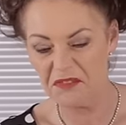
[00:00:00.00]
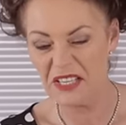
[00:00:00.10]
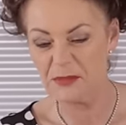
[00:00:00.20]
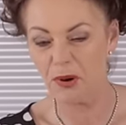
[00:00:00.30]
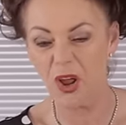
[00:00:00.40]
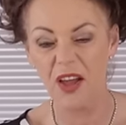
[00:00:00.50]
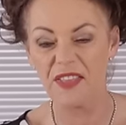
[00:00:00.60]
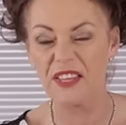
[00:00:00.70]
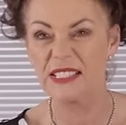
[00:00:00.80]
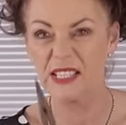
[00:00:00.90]
these plier
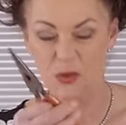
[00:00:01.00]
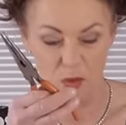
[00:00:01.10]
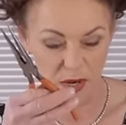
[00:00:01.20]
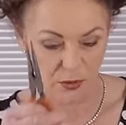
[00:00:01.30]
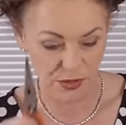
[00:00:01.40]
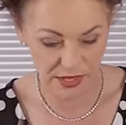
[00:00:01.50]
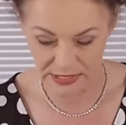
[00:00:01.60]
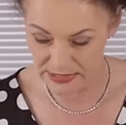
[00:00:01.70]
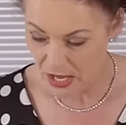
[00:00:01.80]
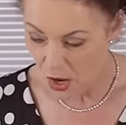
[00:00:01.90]
things. These are quite good things.